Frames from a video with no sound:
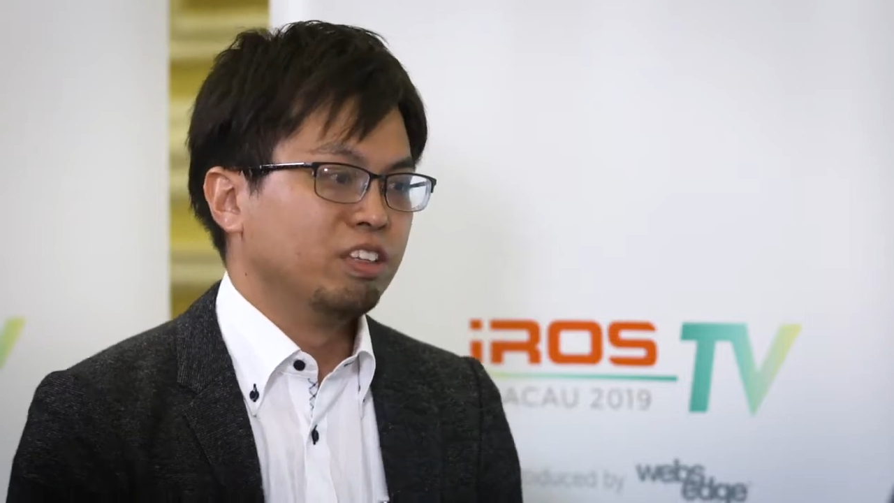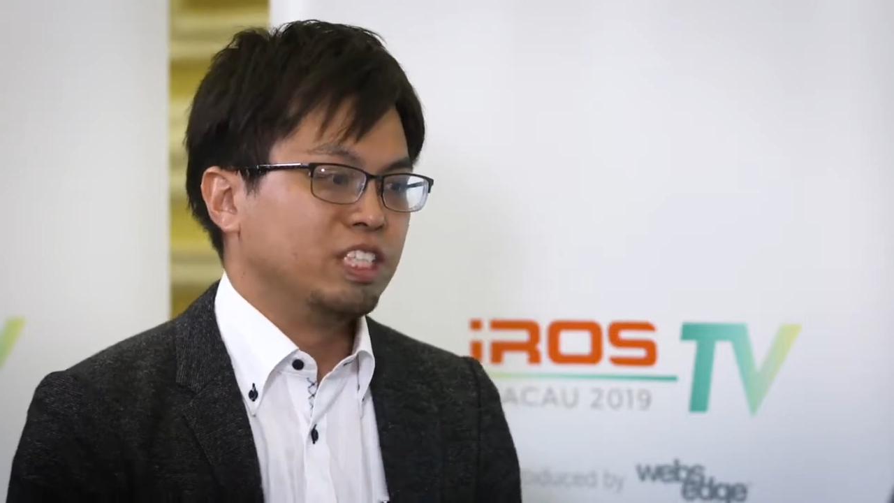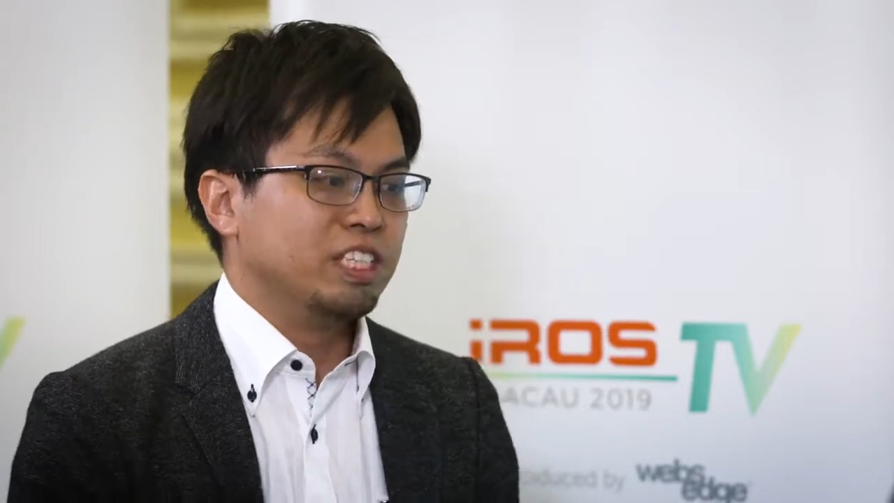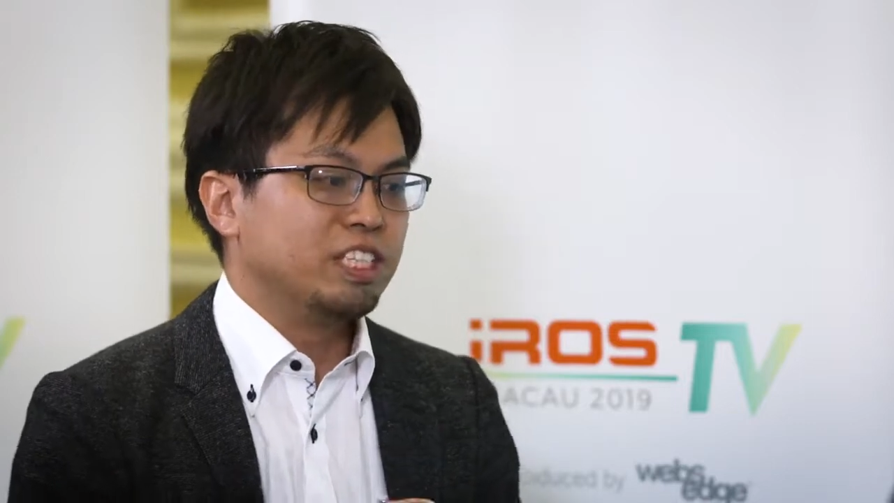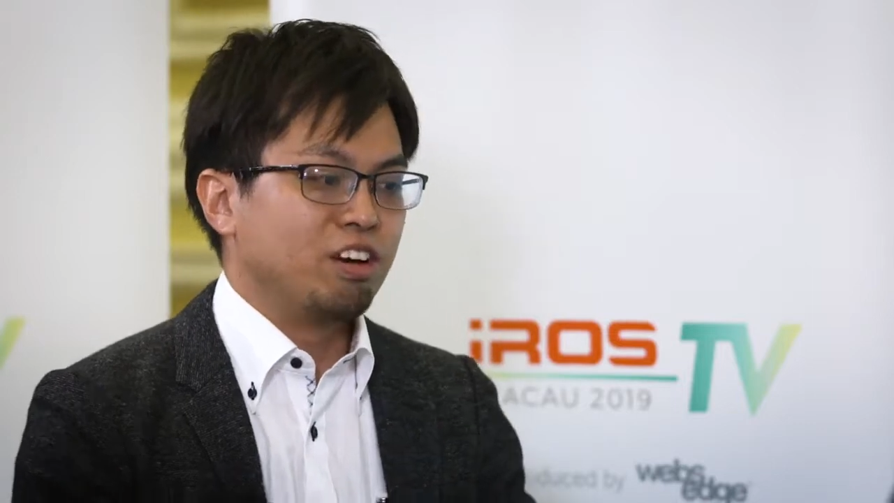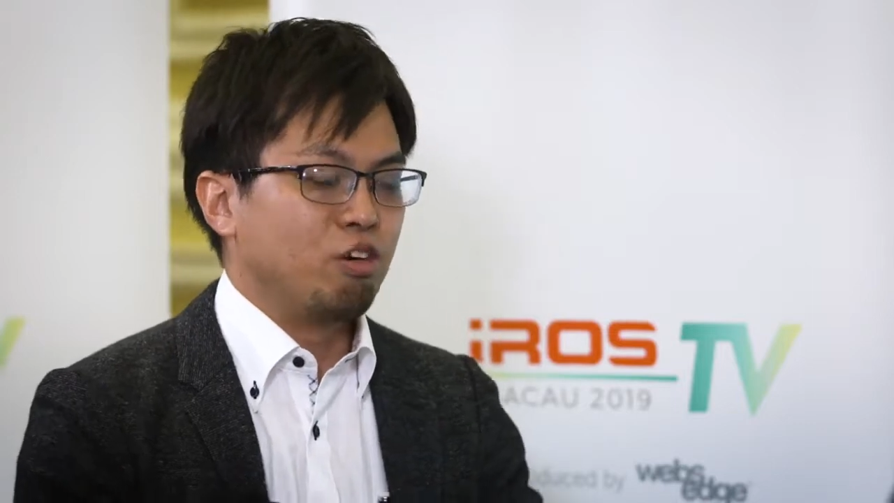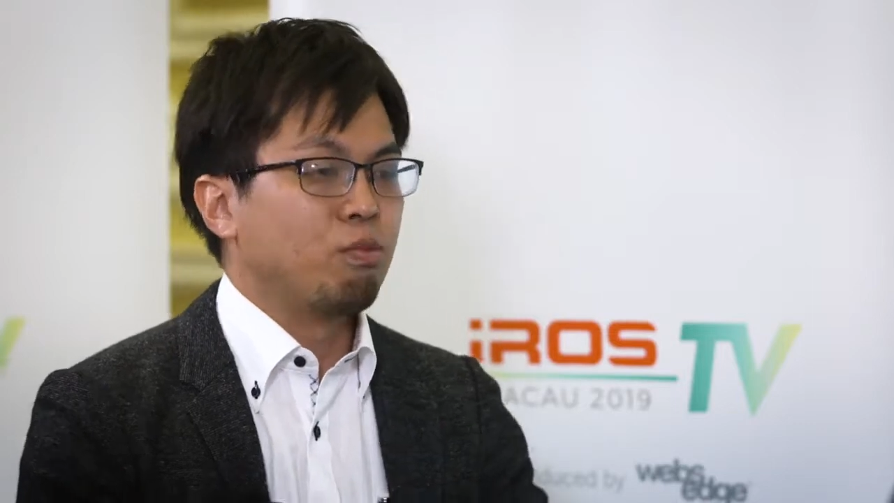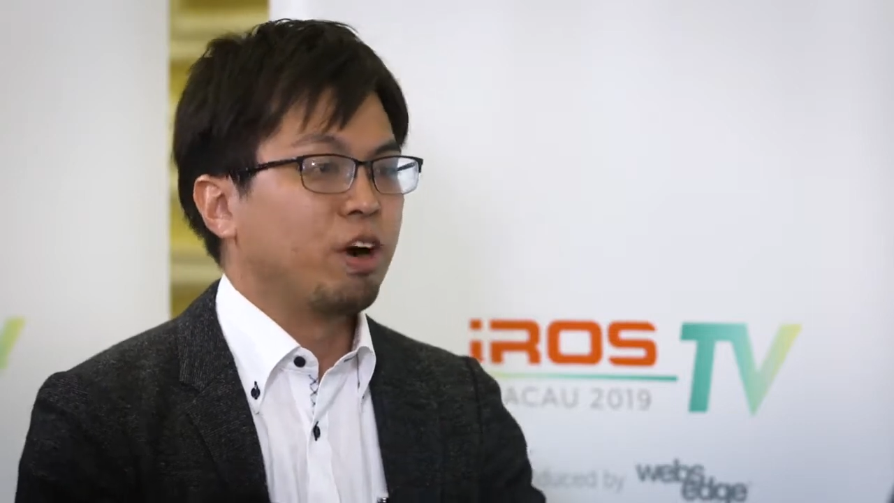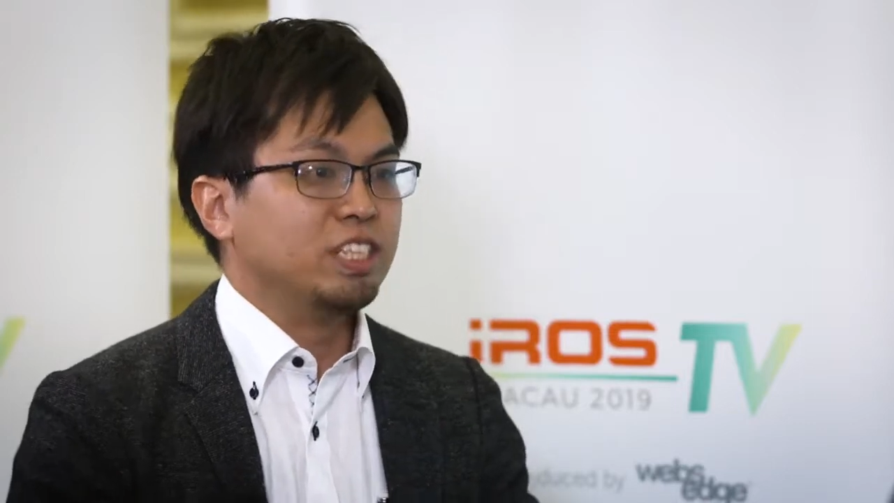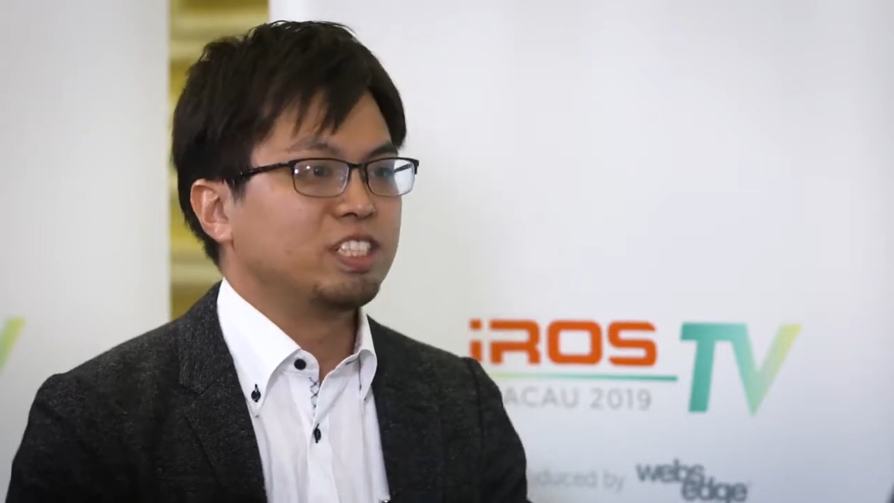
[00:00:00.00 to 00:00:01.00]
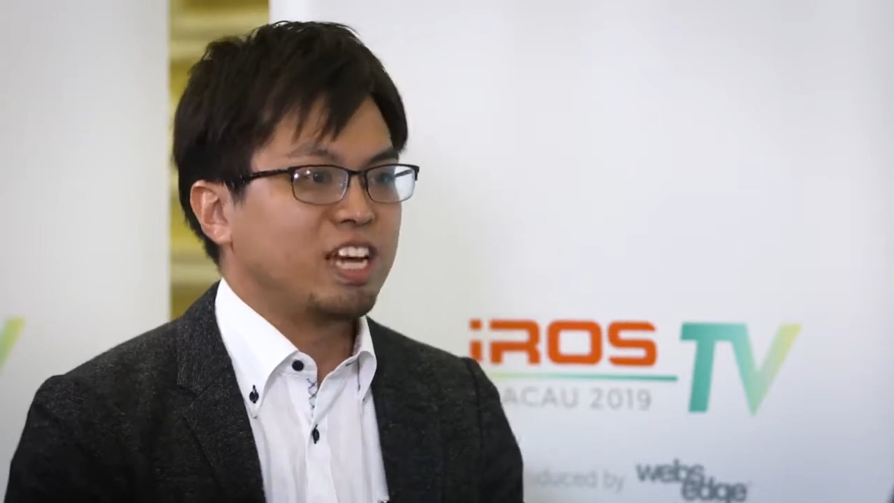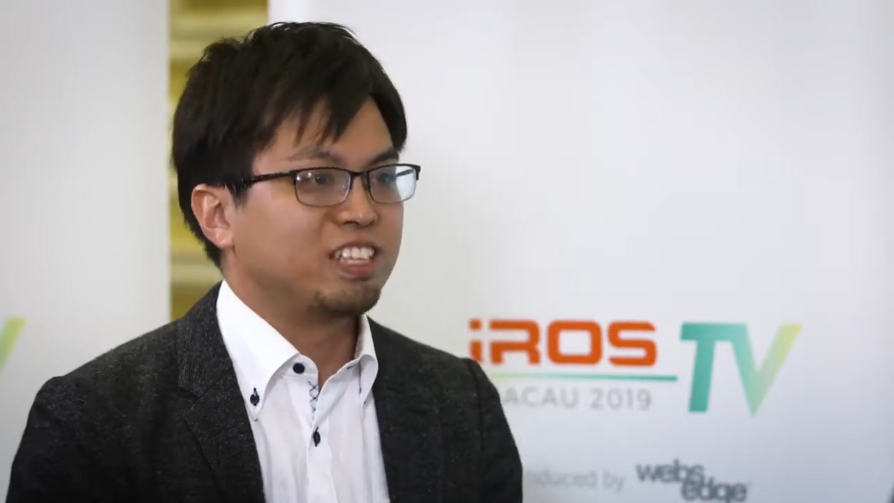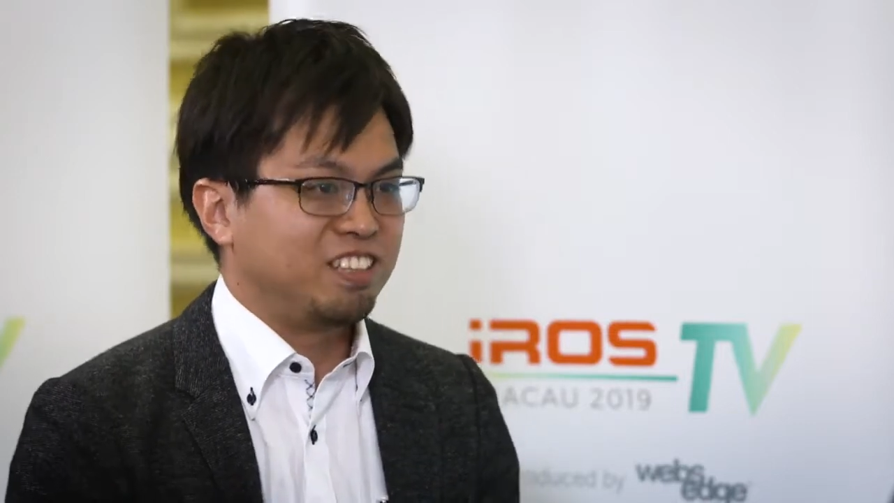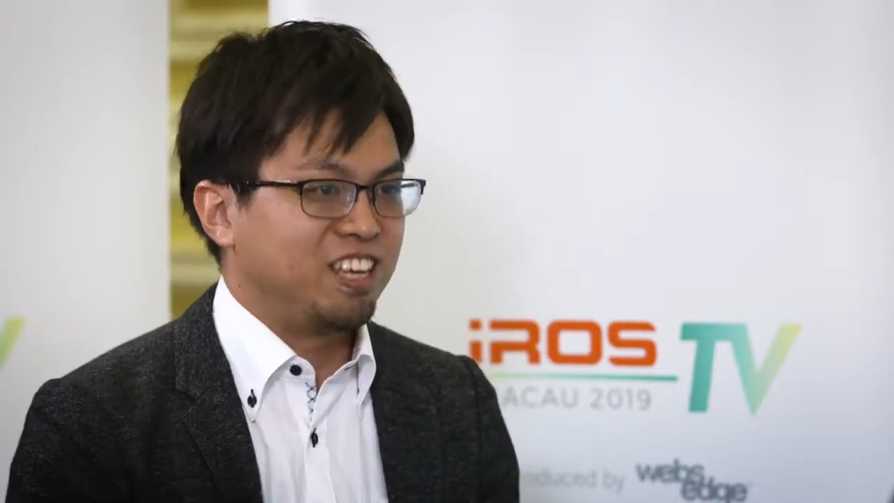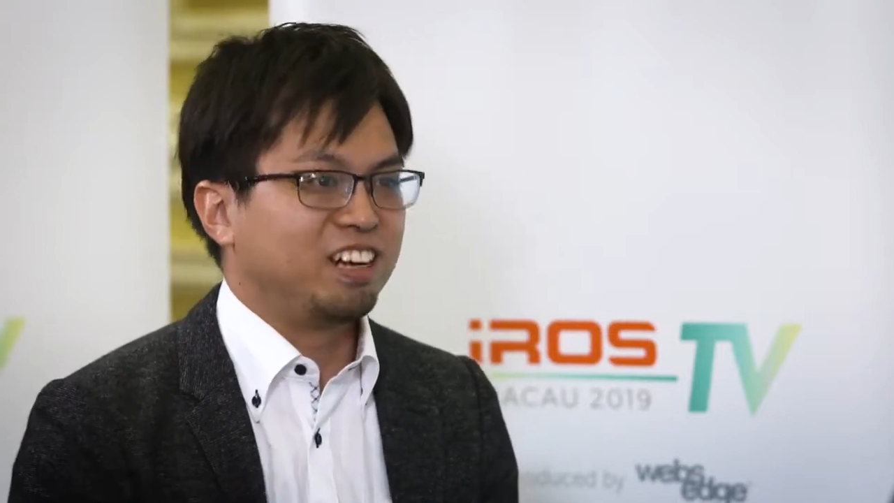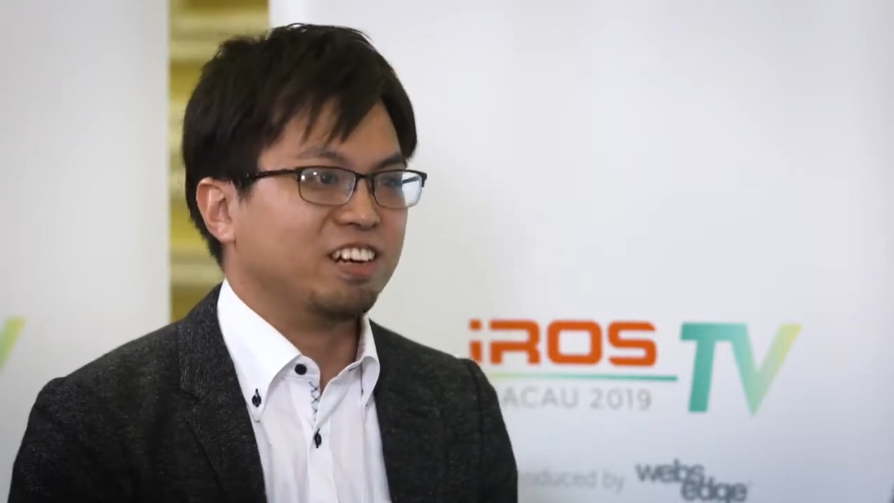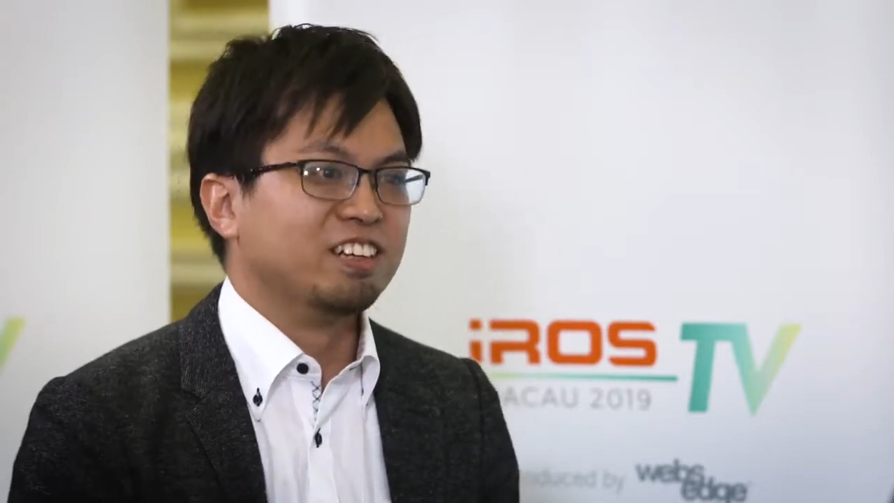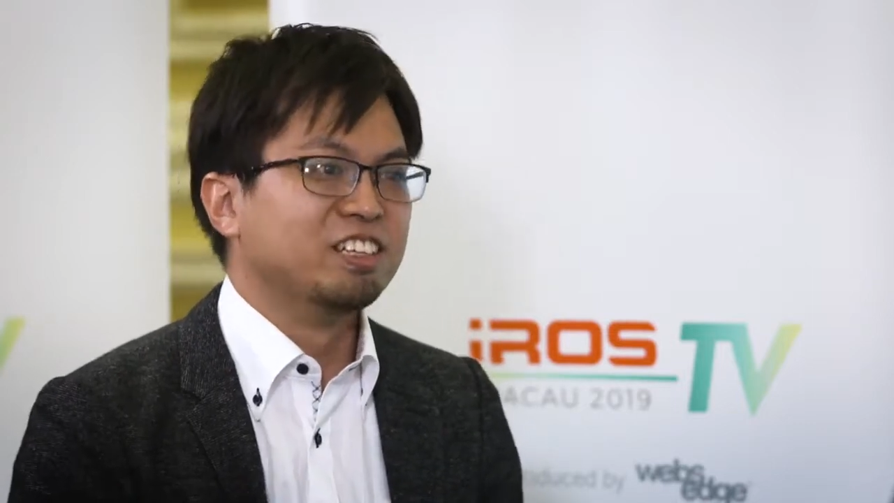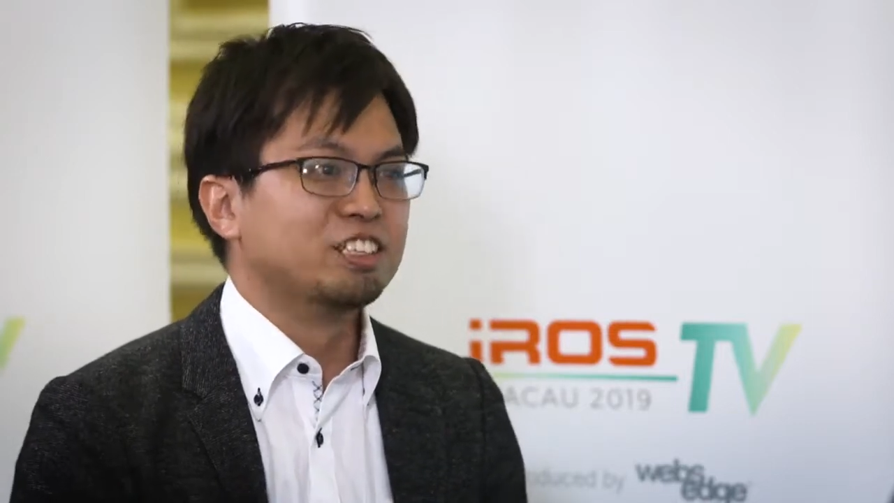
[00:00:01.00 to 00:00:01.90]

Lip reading: since the rover is not there,